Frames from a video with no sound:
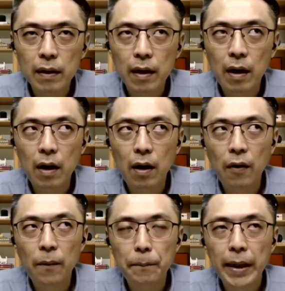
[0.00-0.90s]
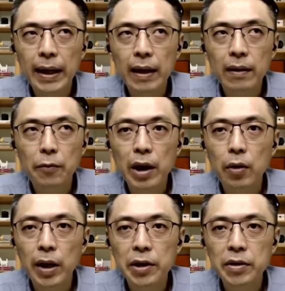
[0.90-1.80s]
on picking the right
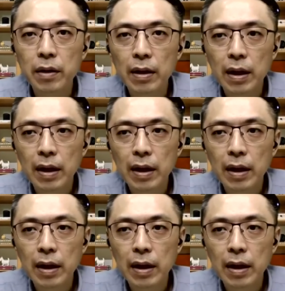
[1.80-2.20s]
location.